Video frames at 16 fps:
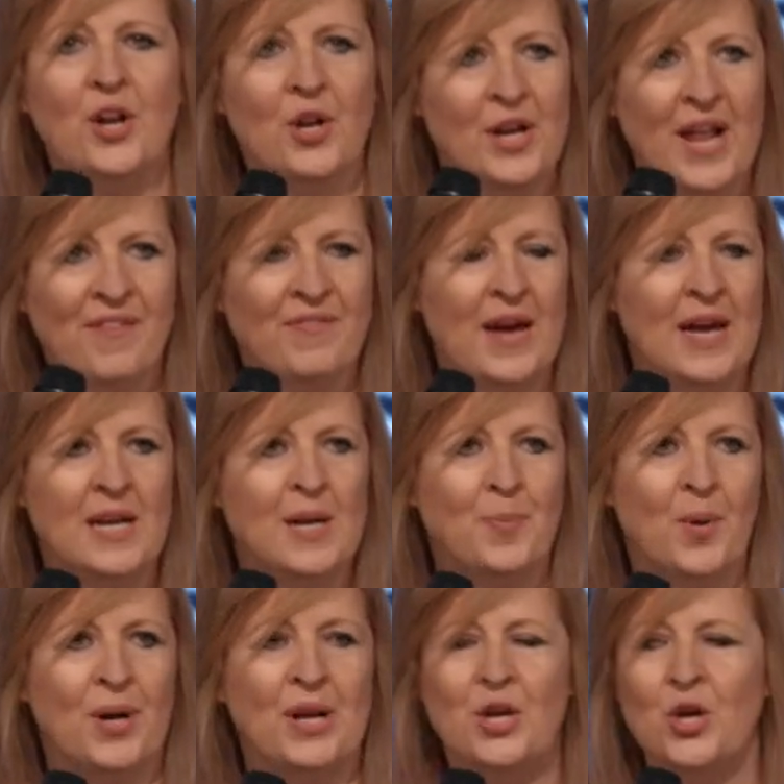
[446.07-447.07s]
I don't have
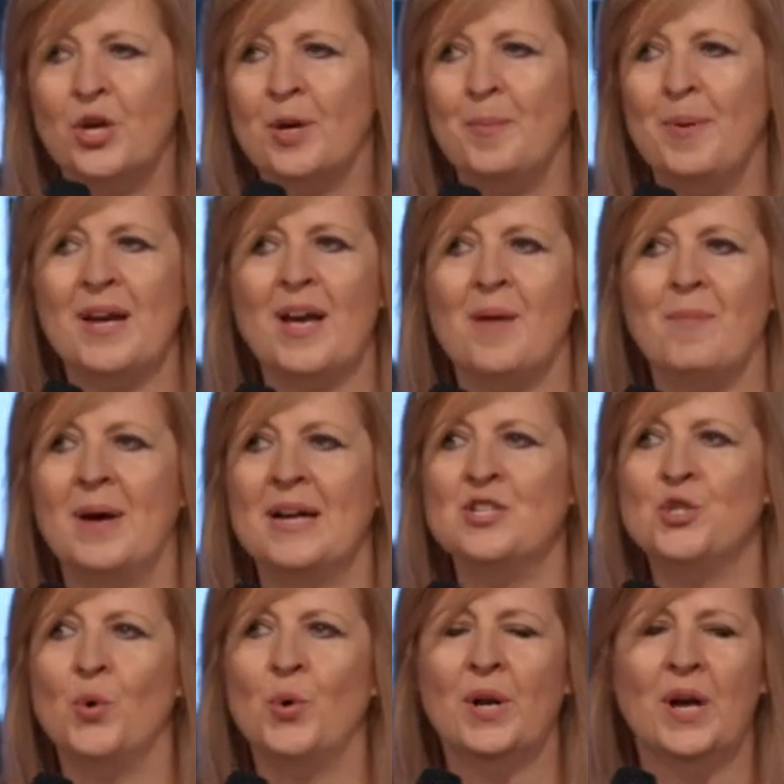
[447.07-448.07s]
anybody who can pick up
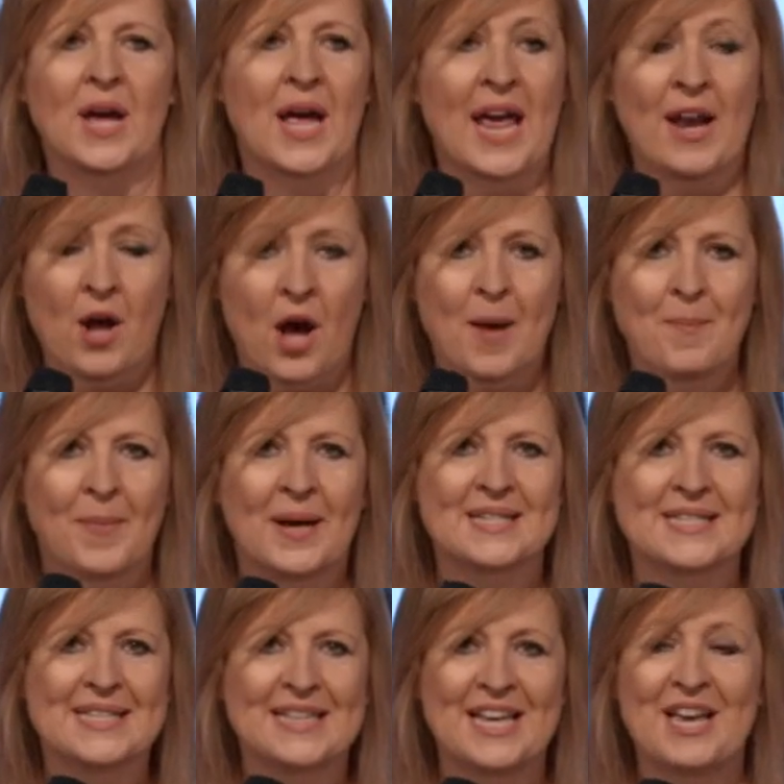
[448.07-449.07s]
my daughter, and I
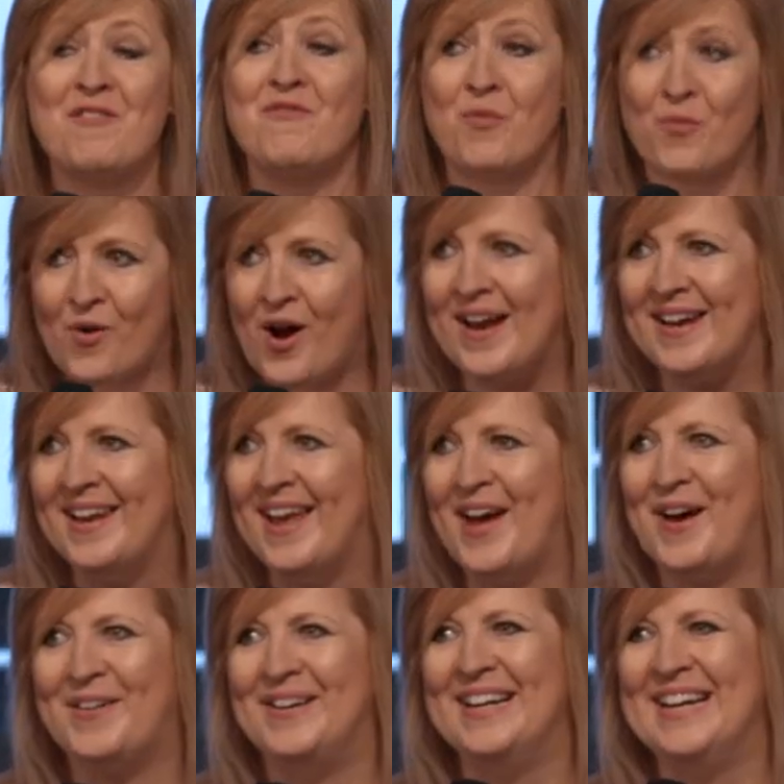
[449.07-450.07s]
must leave right
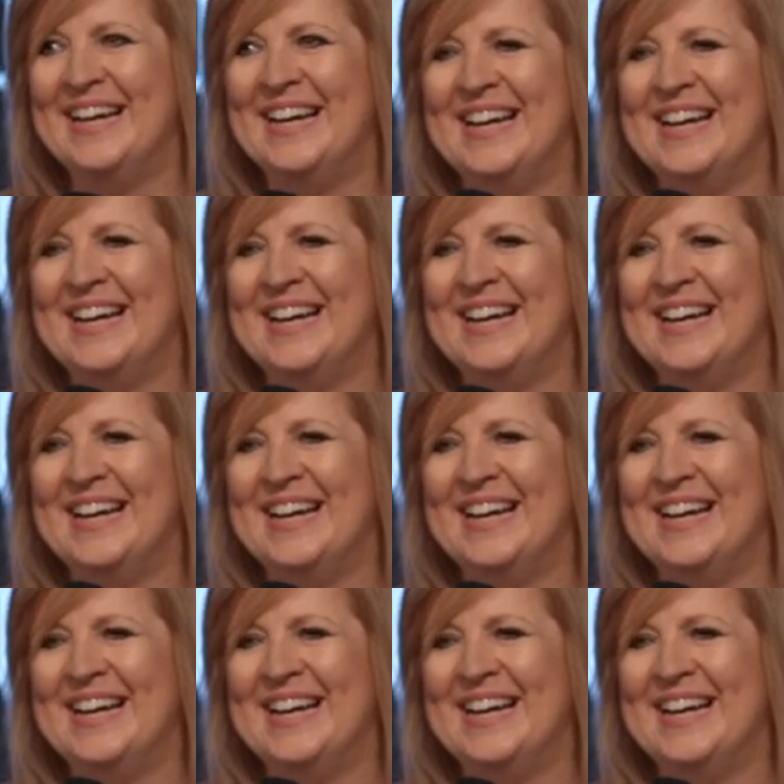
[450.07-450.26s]
now.